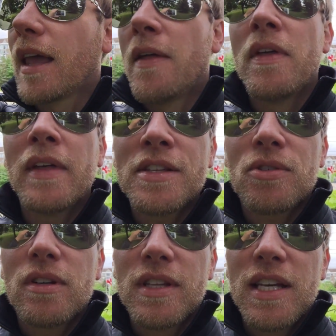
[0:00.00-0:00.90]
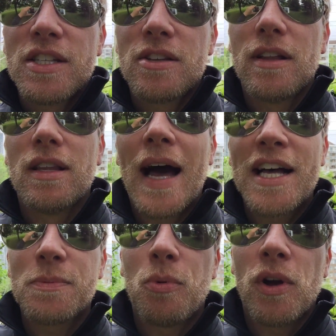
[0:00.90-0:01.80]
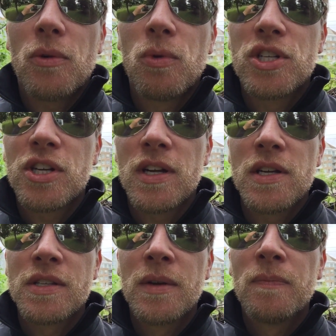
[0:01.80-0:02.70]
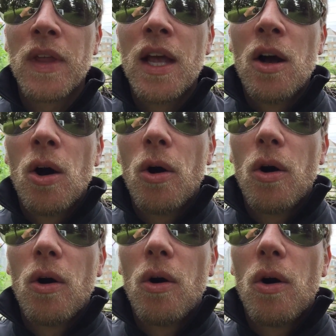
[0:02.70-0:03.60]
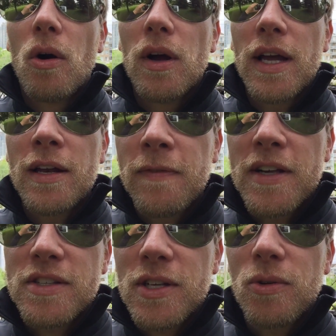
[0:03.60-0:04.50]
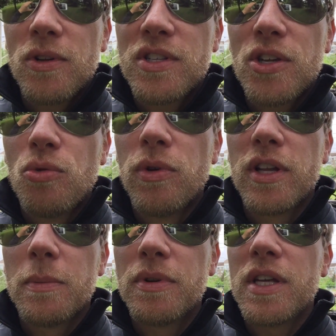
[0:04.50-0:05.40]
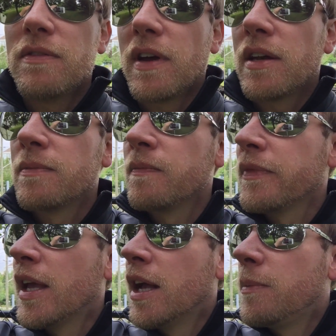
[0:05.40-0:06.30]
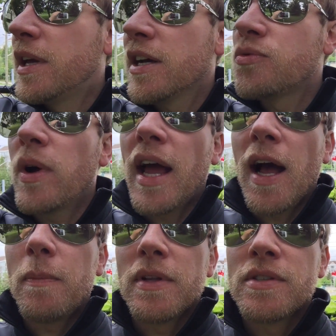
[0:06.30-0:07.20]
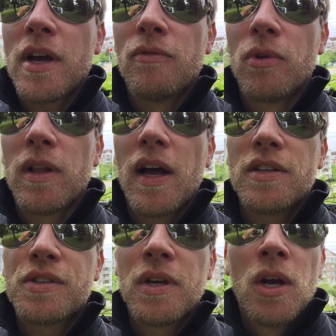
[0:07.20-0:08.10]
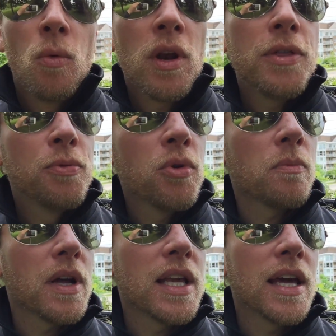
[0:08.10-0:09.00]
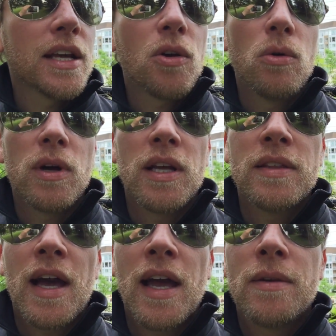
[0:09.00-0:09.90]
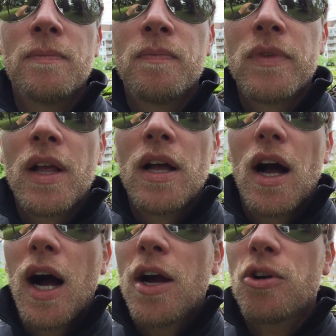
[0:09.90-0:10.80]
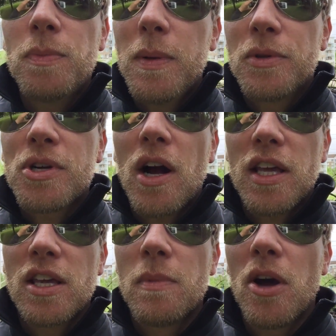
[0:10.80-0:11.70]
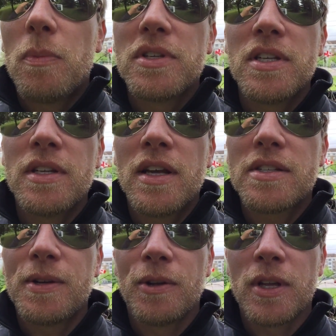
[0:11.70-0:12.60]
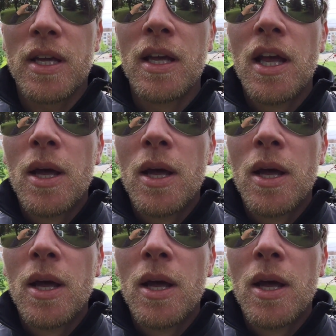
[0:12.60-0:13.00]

then that sort of leads to the last point, which is invest in coins that you really believe in. Because what happens, I've realized, when I threw money at a coin that I heard people talking about but didn't necessarily